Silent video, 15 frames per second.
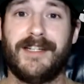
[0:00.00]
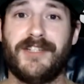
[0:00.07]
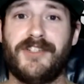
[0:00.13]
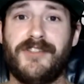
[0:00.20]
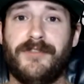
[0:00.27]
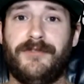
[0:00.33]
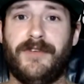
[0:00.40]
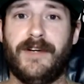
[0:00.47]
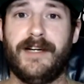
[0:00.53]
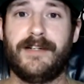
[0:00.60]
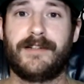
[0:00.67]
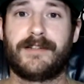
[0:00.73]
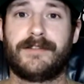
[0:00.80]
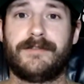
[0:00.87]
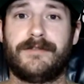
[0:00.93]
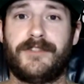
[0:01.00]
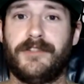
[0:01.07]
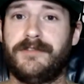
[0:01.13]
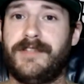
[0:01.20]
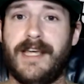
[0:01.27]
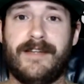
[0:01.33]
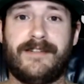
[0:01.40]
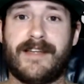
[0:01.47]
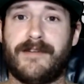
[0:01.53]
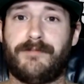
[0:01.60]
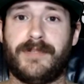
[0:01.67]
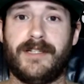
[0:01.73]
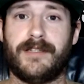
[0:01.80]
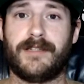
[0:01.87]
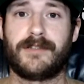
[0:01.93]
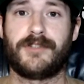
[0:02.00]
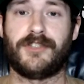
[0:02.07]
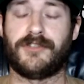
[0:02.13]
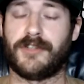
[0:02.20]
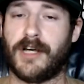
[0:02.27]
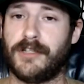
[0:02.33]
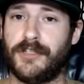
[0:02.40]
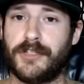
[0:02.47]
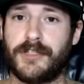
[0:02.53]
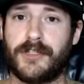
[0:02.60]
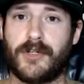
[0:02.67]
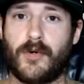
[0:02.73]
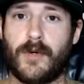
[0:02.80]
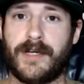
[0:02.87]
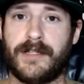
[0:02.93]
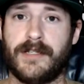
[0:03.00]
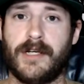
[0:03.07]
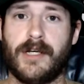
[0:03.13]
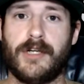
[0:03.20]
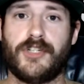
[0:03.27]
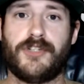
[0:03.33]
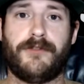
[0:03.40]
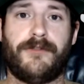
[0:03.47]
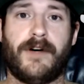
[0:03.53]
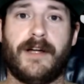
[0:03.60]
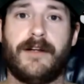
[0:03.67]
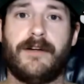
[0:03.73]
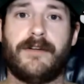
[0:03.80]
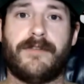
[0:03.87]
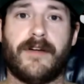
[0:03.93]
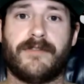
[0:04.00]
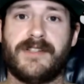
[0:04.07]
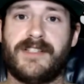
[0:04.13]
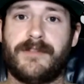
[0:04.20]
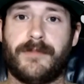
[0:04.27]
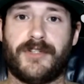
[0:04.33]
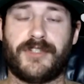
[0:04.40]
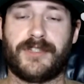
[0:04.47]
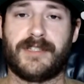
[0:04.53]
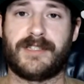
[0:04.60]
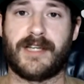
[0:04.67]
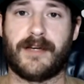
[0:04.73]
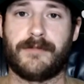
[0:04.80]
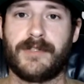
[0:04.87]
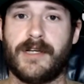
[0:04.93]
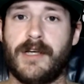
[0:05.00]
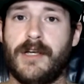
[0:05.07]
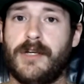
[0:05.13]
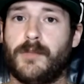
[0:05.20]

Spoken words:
She's a fighter. She'll take that beating. She's not looking to quit. She fought out of every submission attempt.